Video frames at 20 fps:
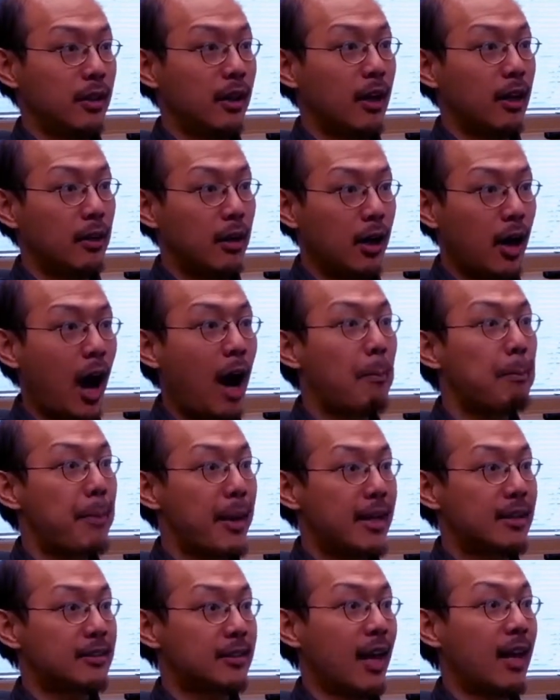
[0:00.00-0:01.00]
a lot
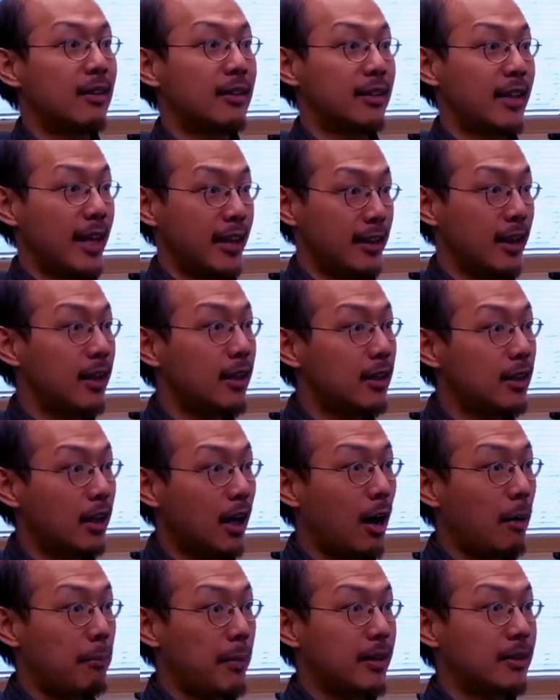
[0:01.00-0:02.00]
based on data, a
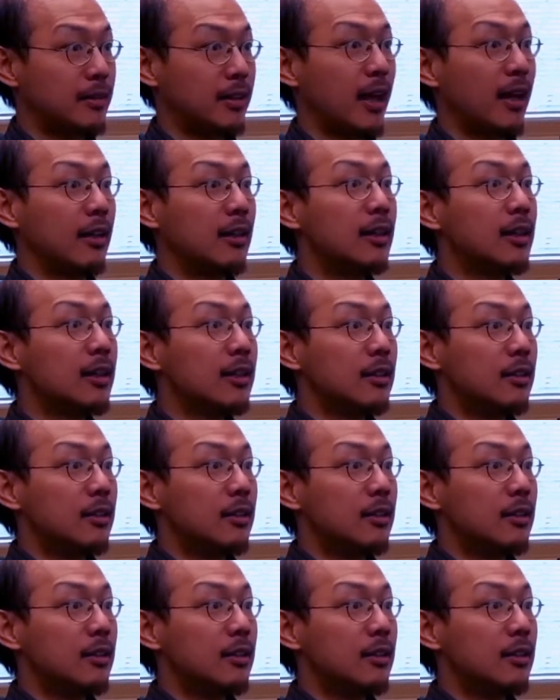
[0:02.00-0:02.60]
lot based on